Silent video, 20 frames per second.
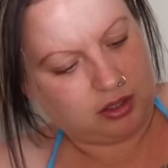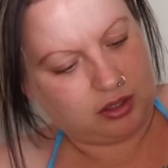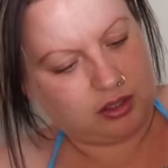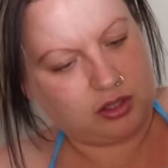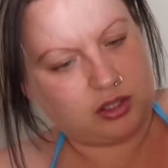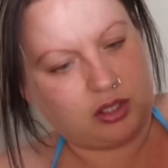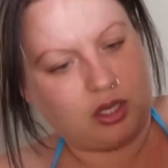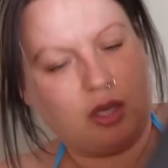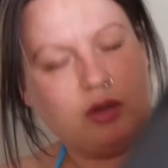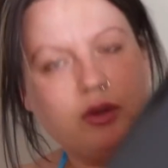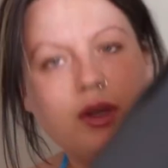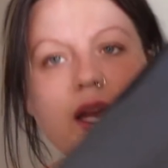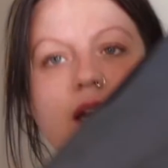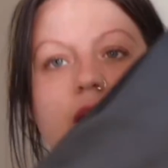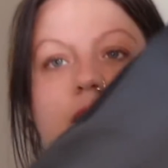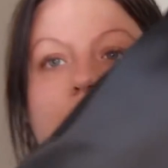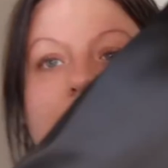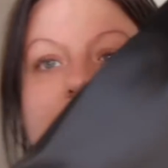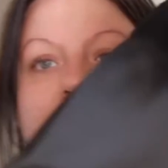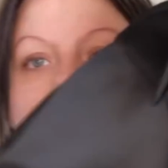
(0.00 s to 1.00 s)
So
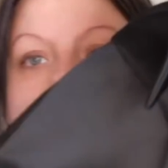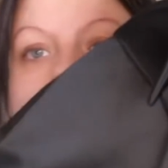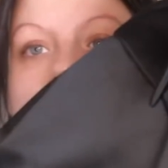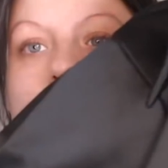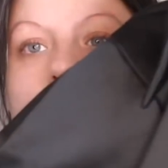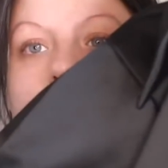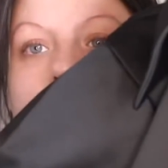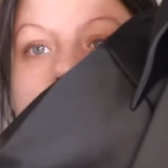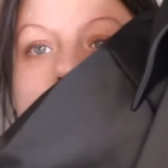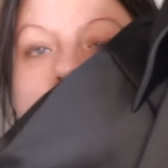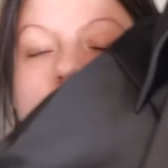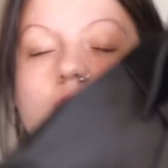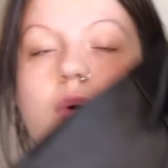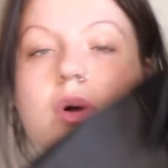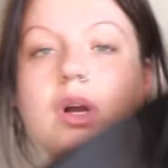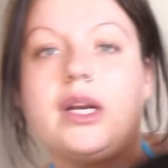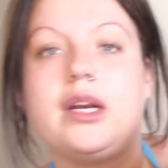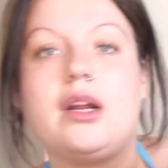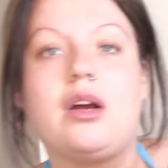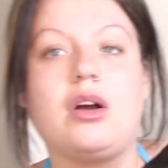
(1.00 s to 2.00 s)
anyway, it's
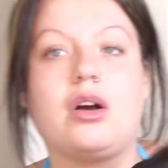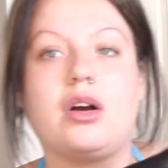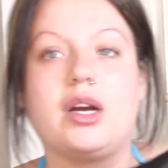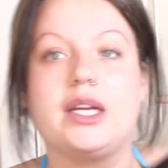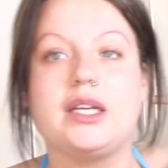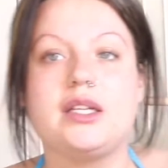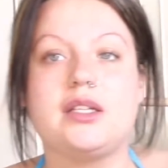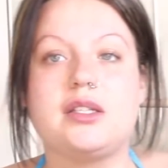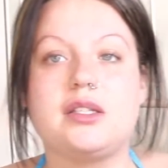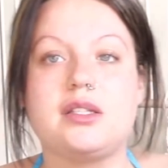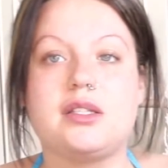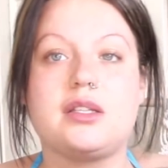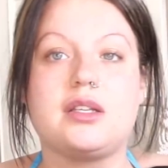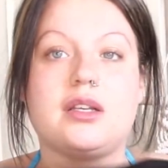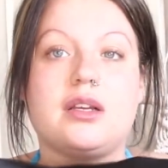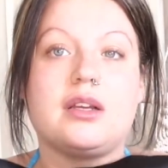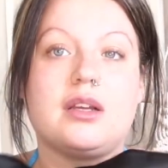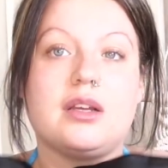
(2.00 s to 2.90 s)
quite nice.